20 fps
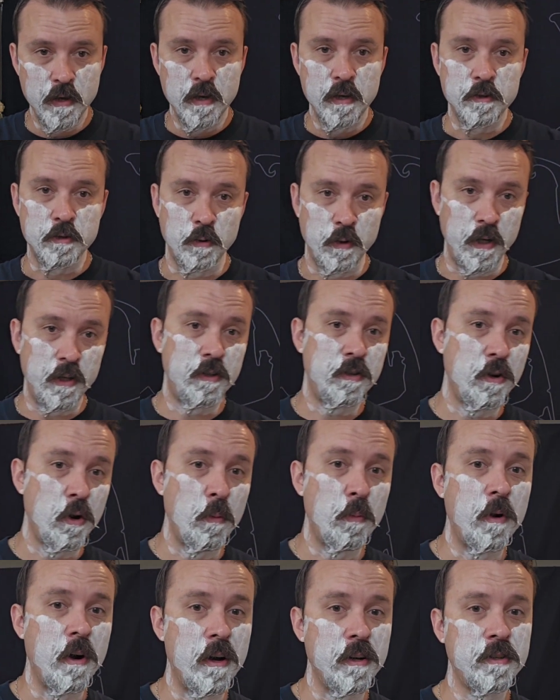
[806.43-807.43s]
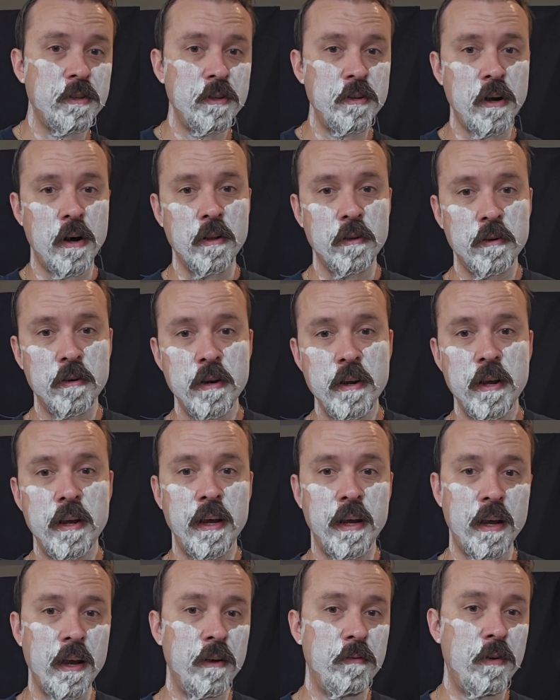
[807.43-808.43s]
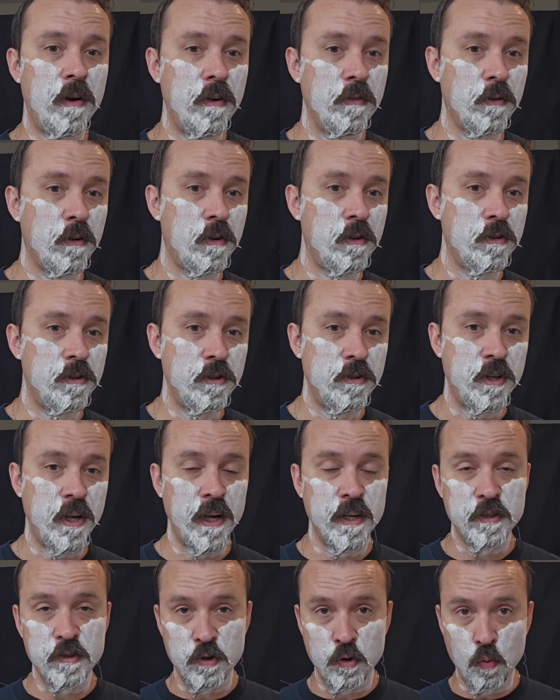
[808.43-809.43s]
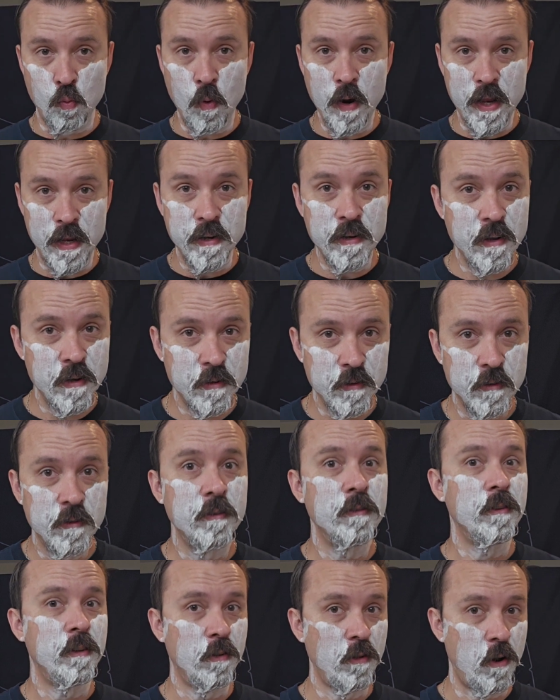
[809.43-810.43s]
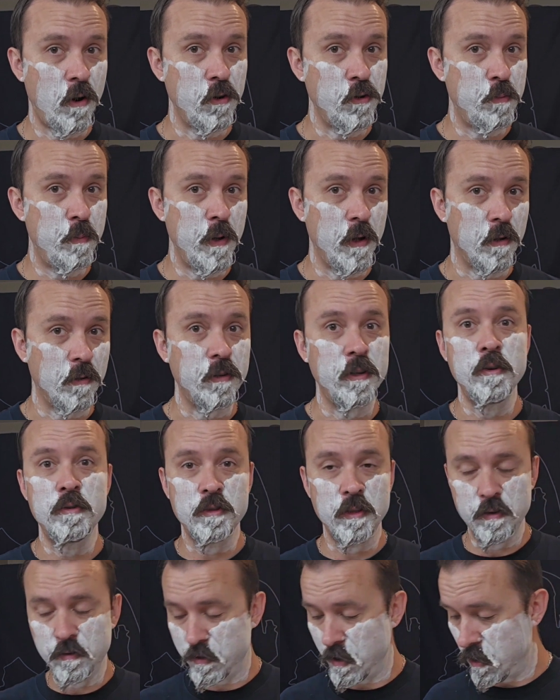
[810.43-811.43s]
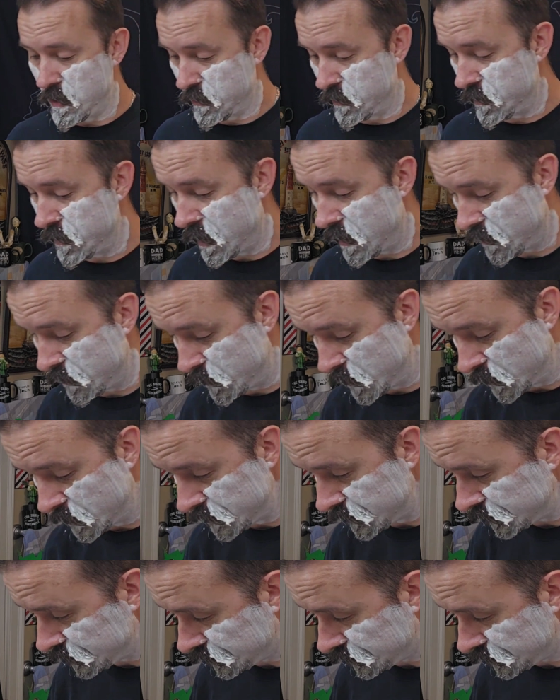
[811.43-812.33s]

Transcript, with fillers: So each soap cost a dollar and gave onlookers a chance to win the large bill. Usually it was a $100 bill.